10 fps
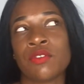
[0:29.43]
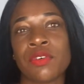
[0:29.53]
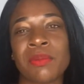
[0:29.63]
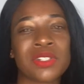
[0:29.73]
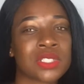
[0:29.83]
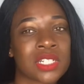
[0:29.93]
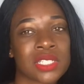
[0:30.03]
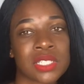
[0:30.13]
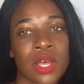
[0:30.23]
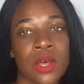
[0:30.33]
For most of
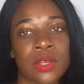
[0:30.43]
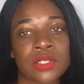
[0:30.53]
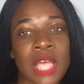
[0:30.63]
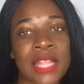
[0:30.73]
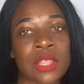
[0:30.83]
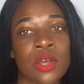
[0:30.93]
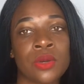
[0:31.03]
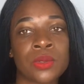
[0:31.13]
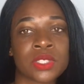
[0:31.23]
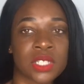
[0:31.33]
the songs, I thought
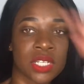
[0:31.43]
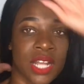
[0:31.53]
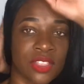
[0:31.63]
it was good.